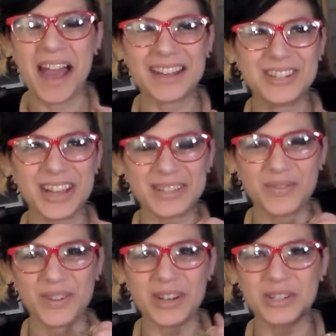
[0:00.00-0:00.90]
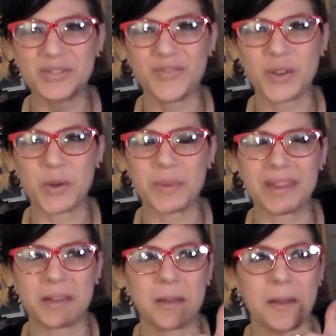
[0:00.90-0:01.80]
I just finished
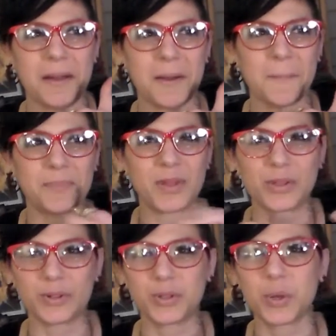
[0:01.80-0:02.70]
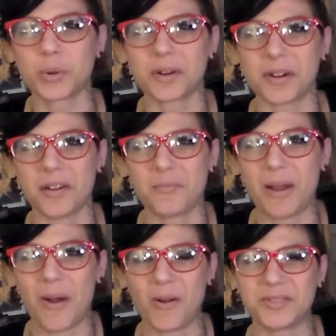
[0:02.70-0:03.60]
filming a little tour of
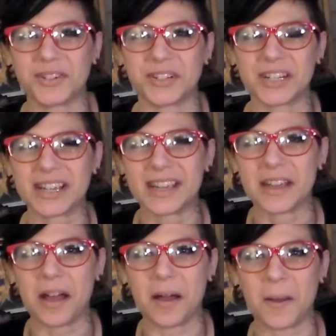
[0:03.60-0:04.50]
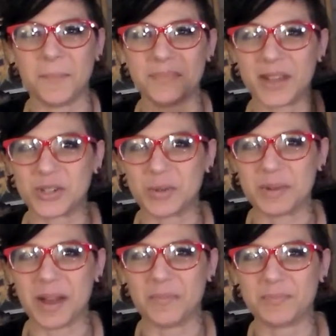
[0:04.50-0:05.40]
my altar. That should
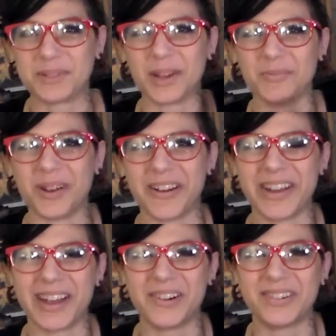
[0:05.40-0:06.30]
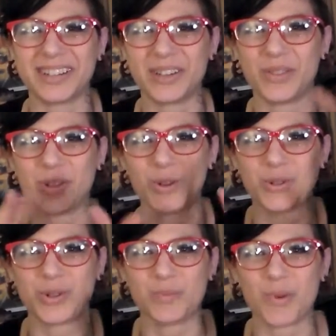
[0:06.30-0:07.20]
be up somewhere now in the
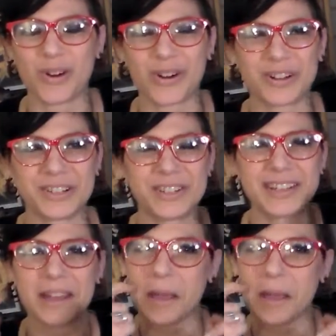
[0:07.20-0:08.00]
YouTube world.